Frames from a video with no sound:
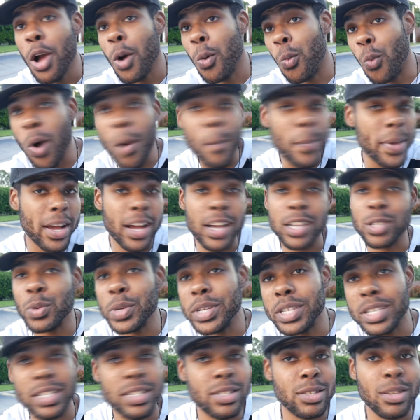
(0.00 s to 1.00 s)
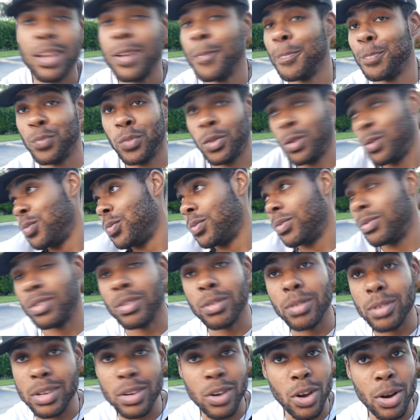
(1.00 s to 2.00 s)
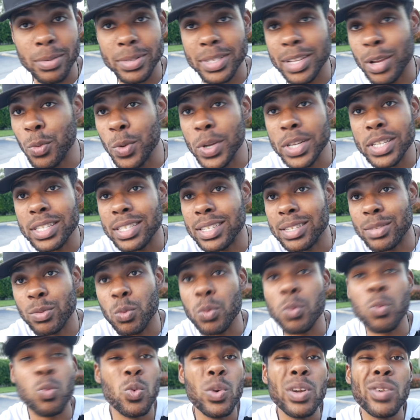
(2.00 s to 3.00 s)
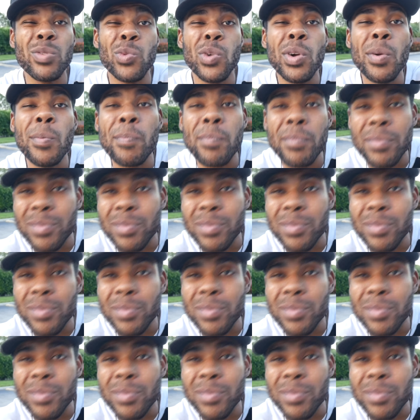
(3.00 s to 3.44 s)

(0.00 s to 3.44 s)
One, because we just, you know what I'm saying? We just, we're